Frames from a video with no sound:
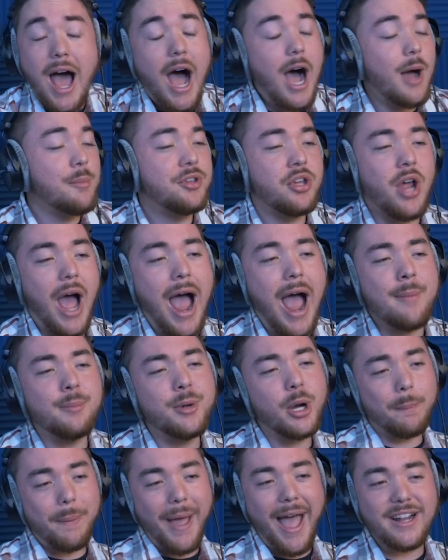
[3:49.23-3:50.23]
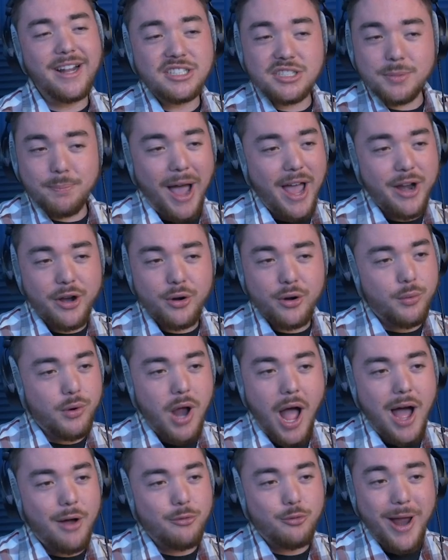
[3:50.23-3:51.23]
I'm your pet spider,
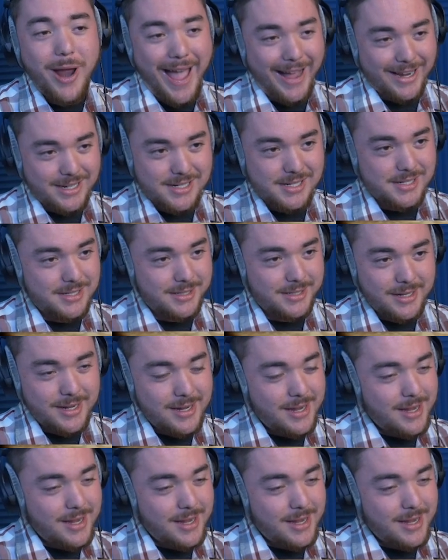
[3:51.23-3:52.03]
Rex.